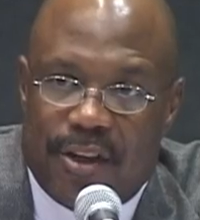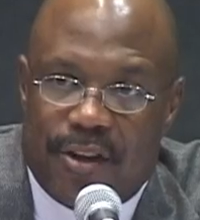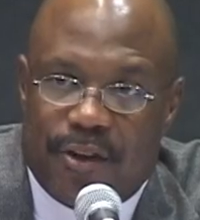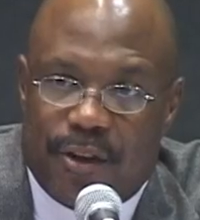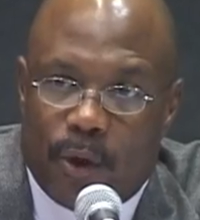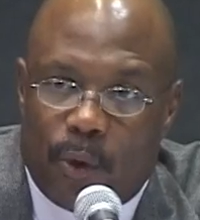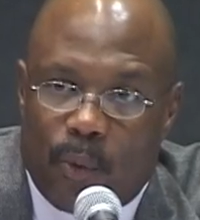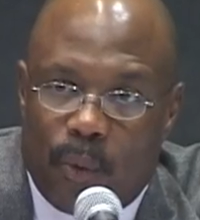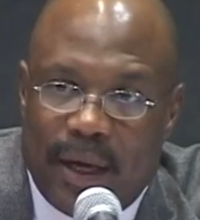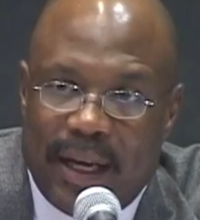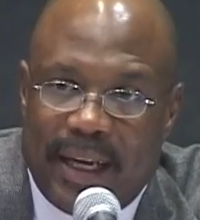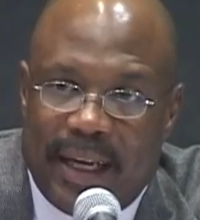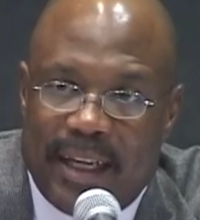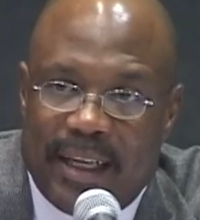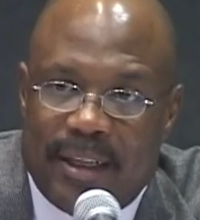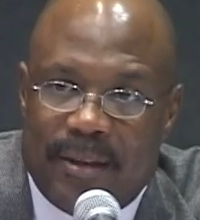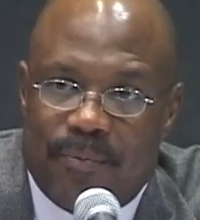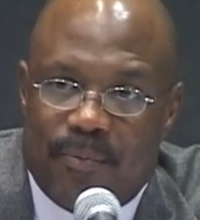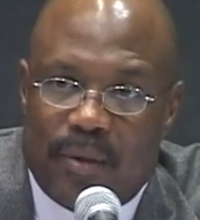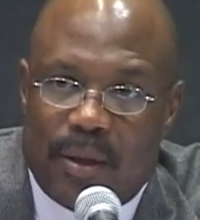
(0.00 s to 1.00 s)
the
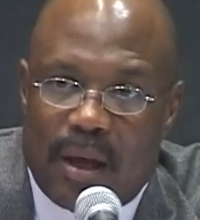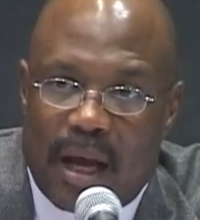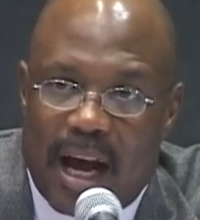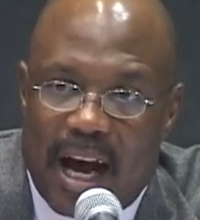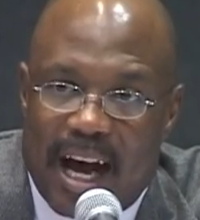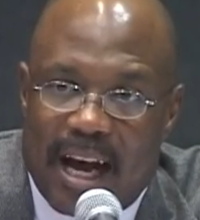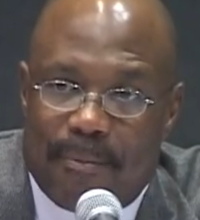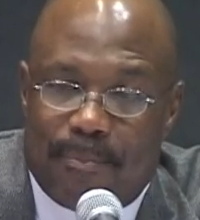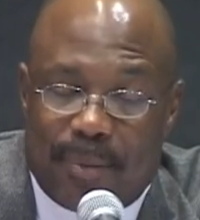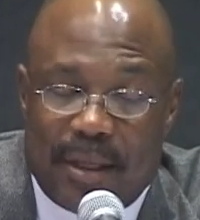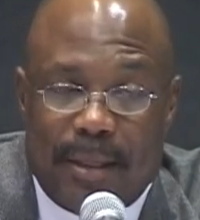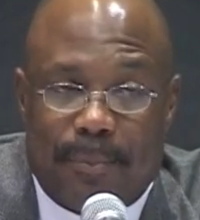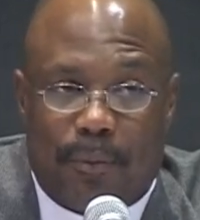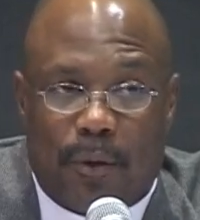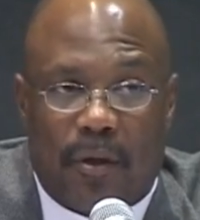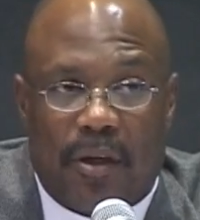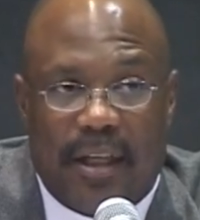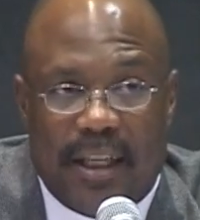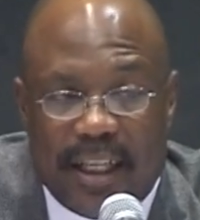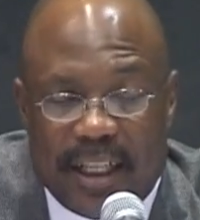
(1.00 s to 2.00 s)
way our
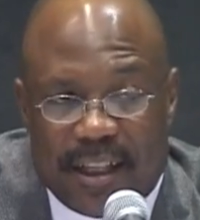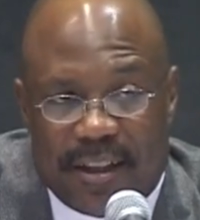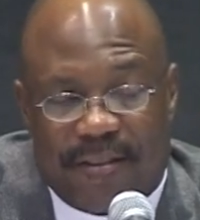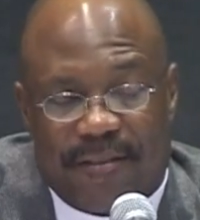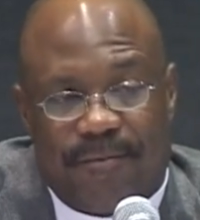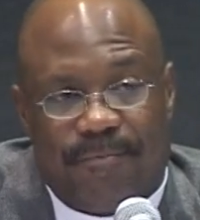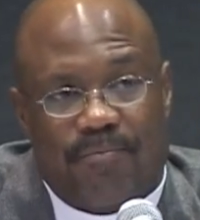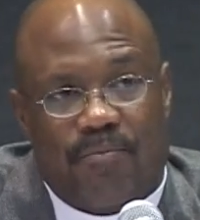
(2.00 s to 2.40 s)
people live.